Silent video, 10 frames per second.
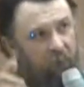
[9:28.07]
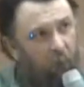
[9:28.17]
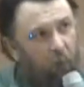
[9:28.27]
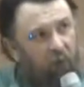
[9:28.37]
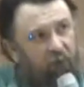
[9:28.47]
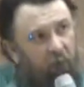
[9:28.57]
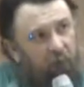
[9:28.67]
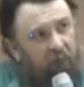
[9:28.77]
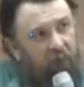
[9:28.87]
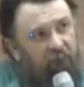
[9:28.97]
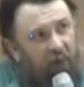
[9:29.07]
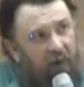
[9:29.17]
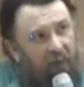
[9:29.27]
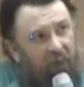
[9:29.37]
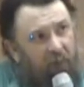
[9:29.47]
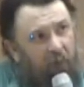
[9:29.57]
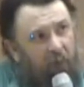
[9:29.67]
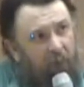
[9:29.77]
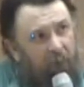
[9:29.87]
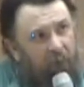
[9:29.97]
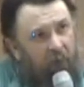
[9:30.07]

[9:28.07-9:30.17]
for what's on the inside of here.